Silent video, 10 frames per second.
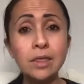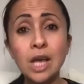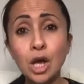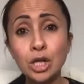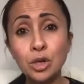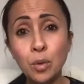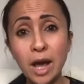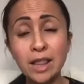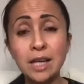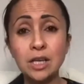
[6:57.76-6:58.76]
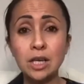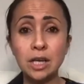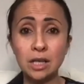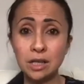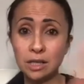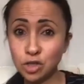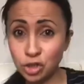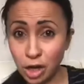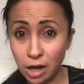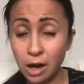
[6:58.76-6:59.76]
the only way that you can
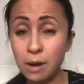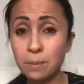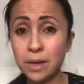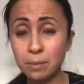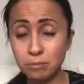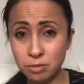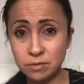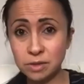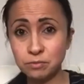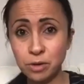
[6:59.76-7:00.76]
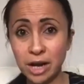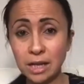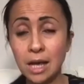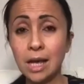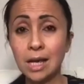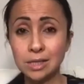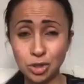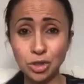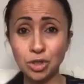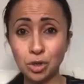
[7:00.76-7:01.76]
shut up that primitive brain is
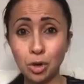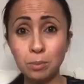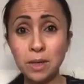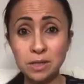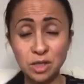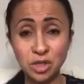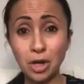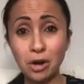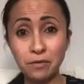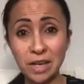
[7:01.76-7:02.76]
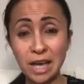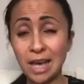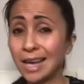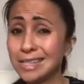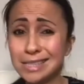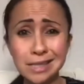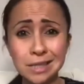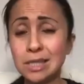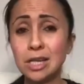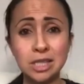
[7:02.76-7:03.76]
to stop starving it. It
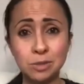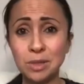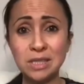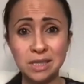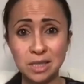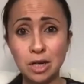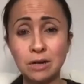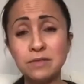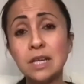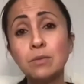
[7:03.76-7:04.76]
doesn't like to be starved.